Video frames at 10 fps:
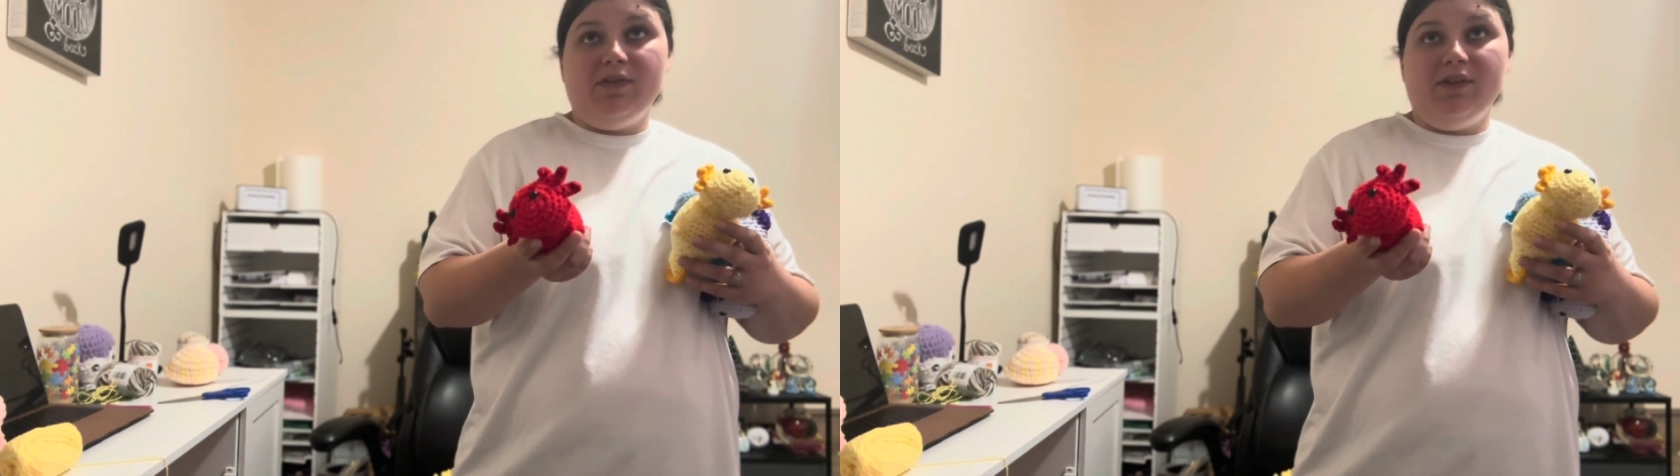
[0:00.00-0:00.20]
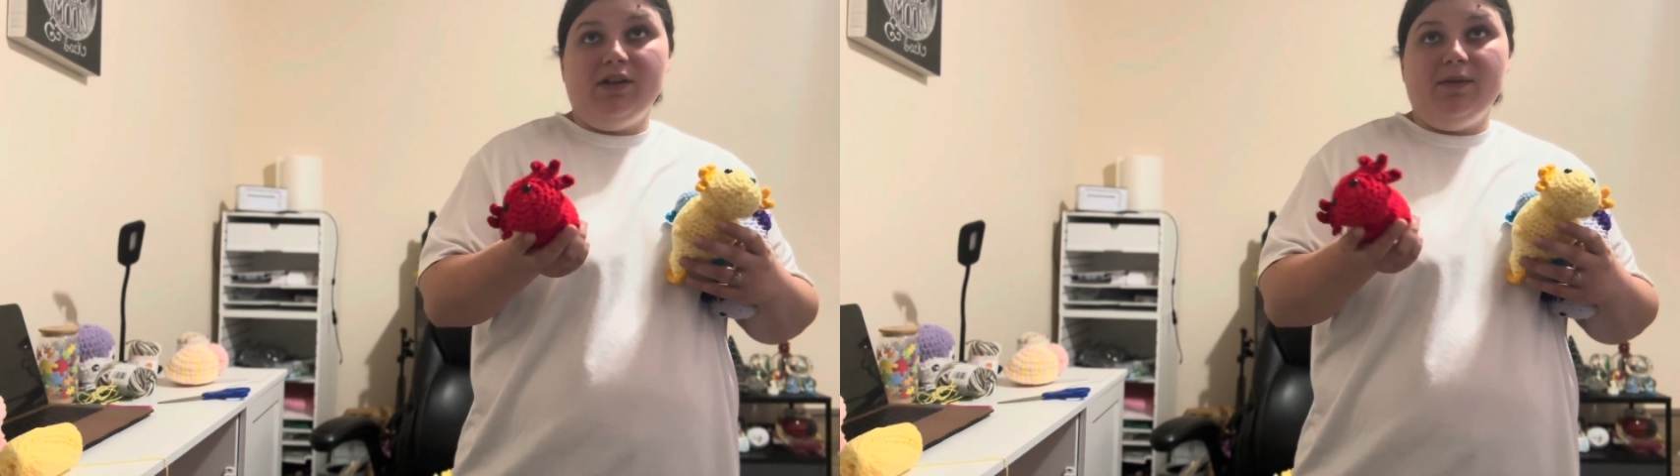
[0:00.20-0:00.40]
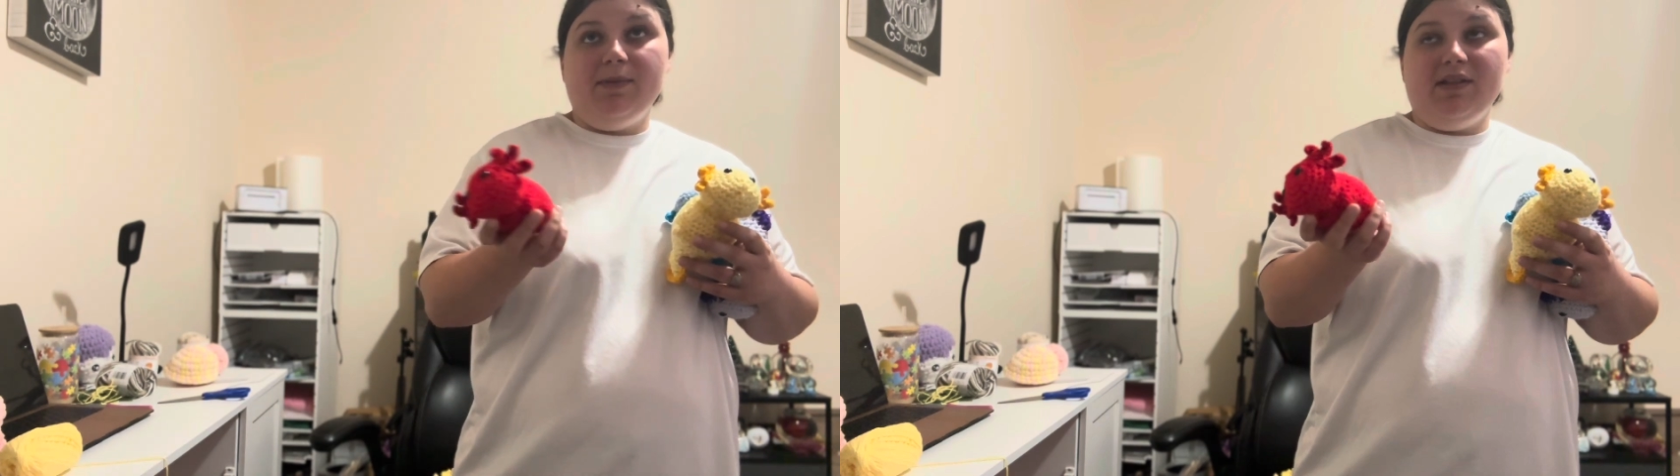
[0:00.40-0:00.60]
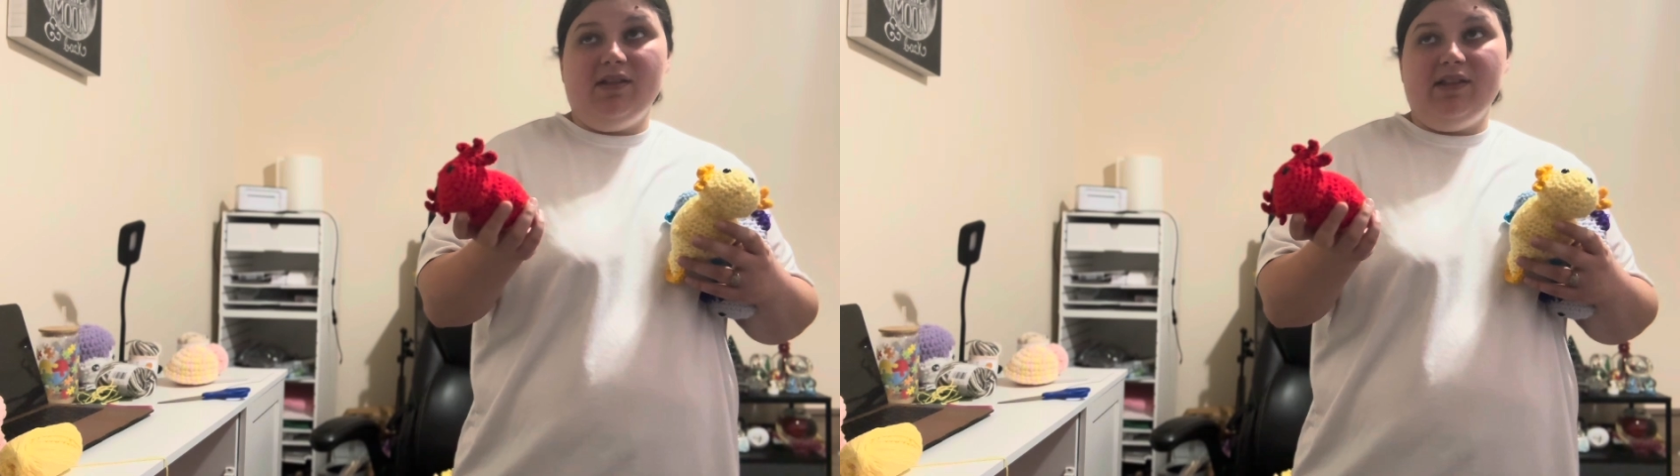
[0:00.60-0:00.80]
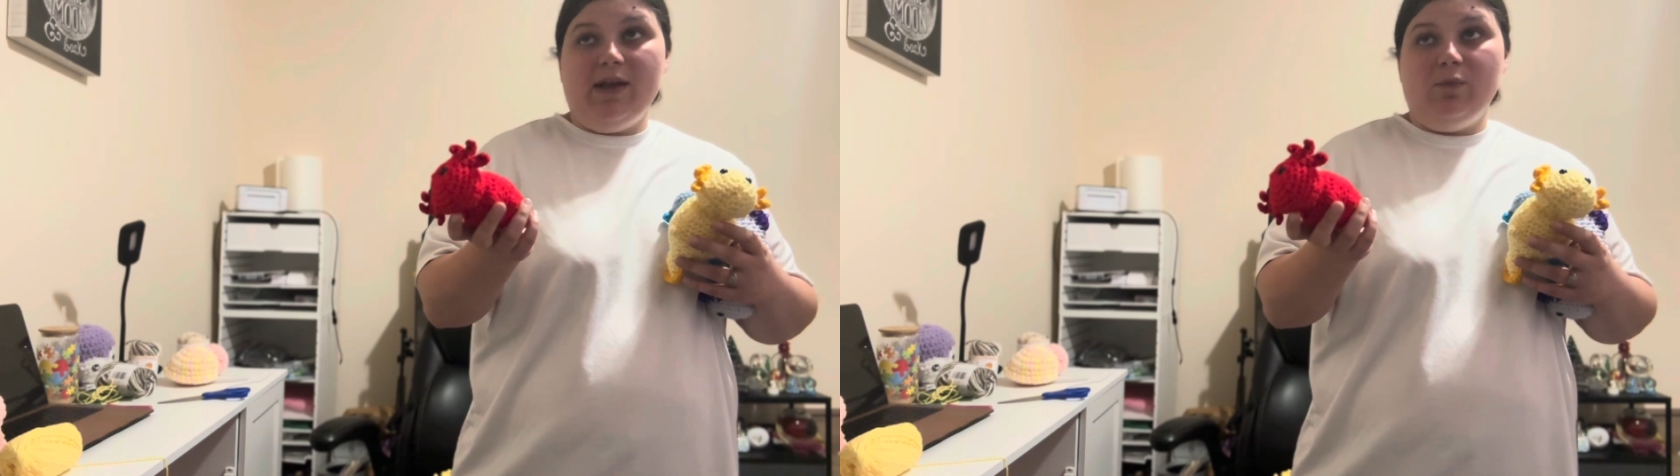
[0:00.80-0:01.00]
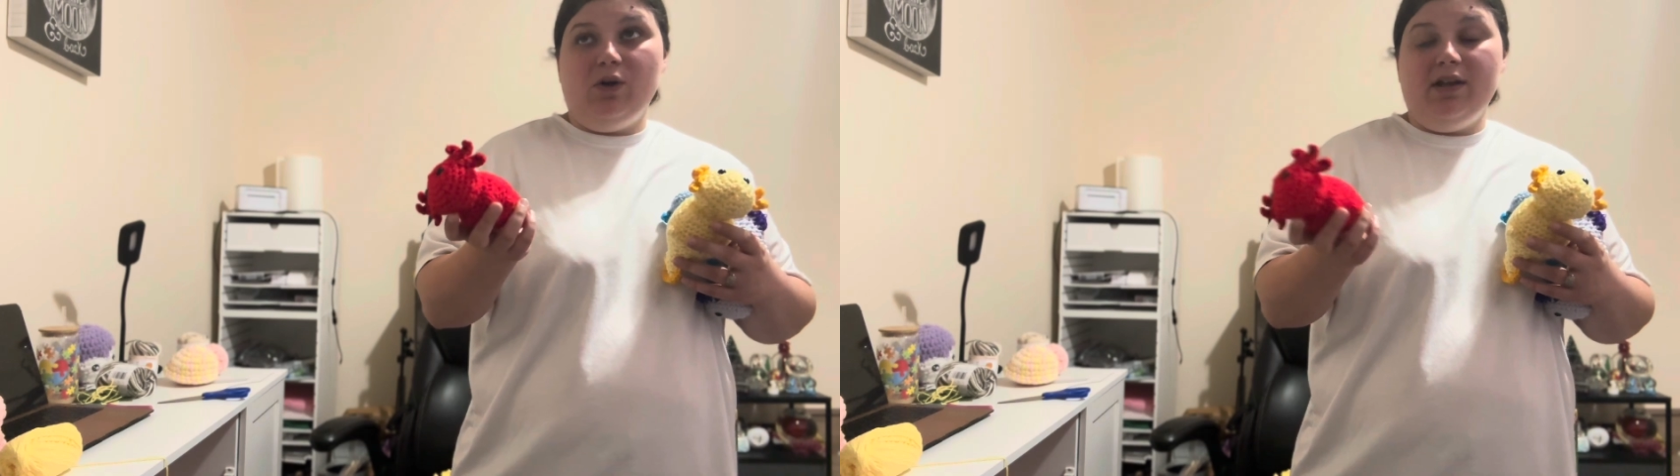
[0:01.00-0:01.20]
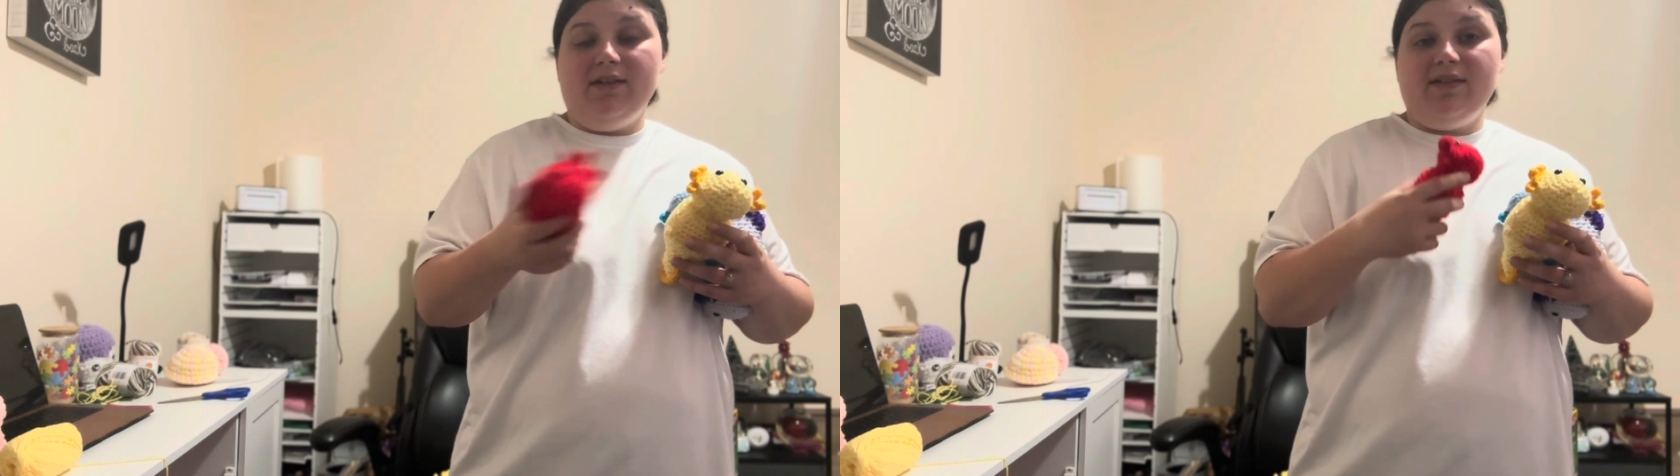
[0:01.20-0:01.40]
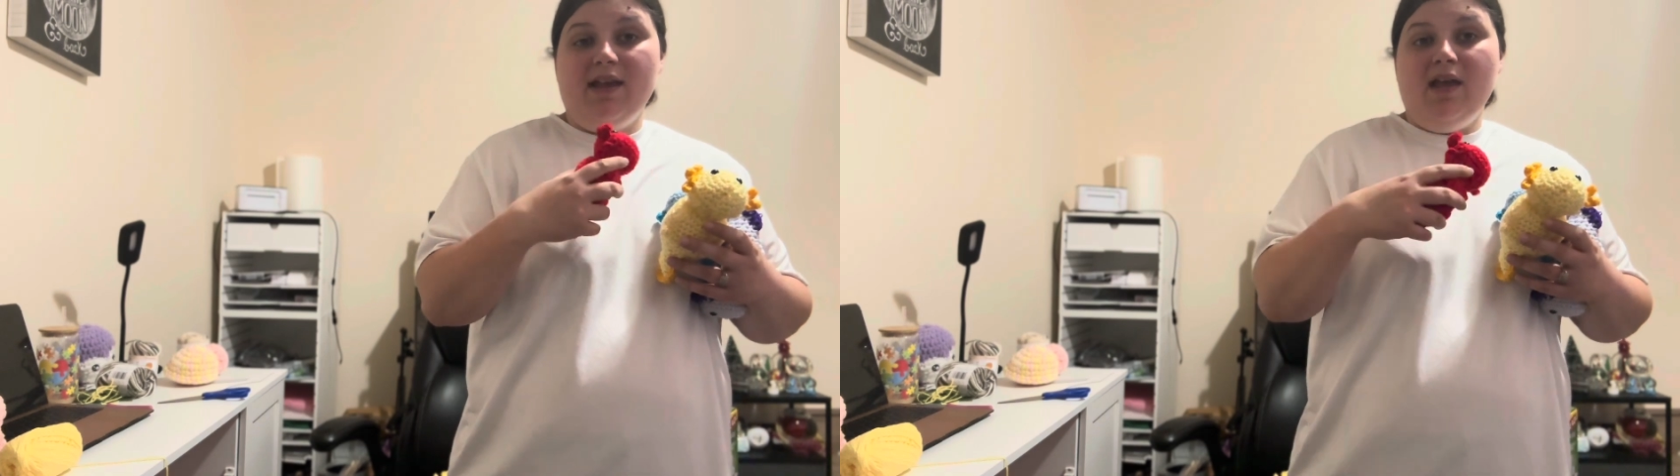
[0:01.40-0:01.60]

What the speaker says: the business name was.